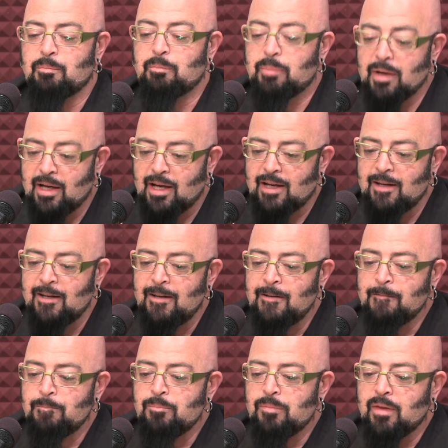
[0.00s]
But
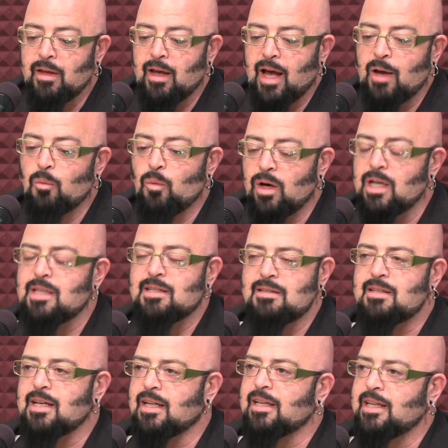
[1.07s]
I wanted to
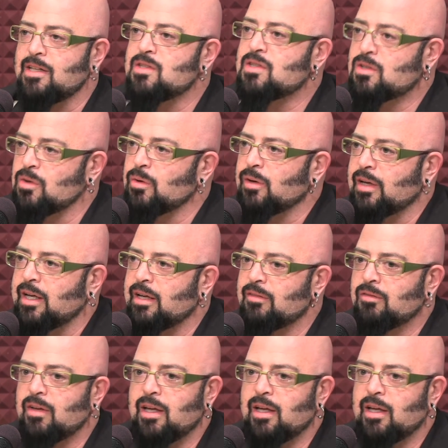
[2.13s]
tell his story.